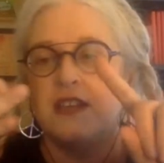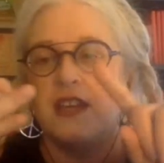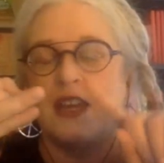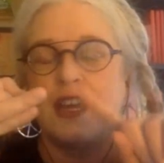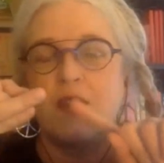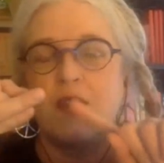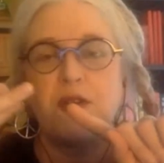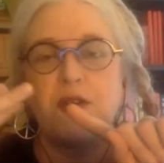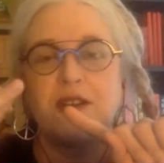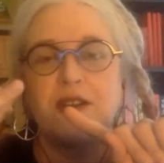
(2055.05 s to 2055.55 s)

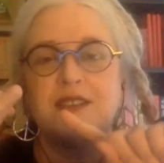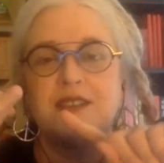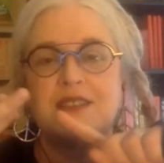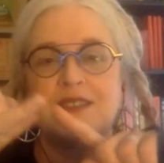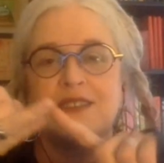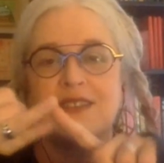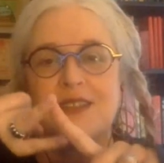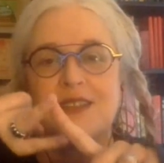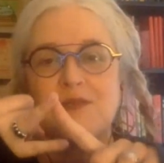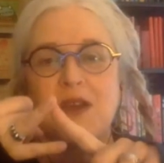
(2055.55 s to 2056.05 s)
And I wanted to
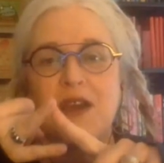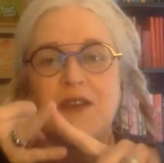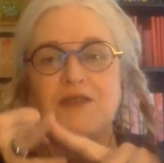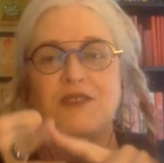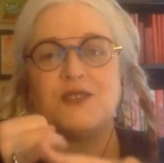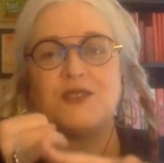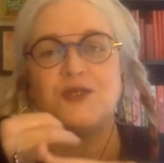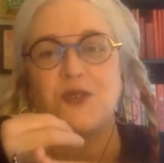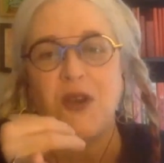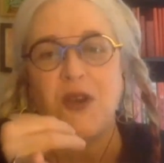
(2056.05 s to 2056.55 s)
see them have
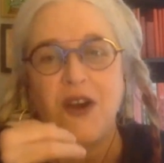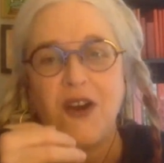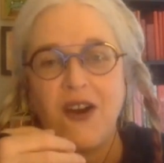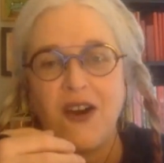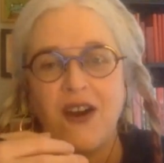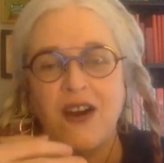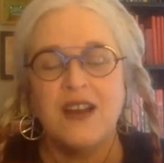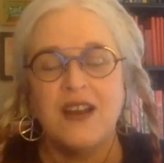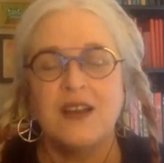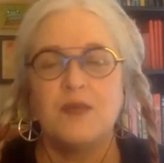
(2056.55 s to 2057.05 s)
to
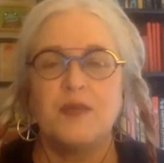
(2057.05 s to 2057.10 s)
draw.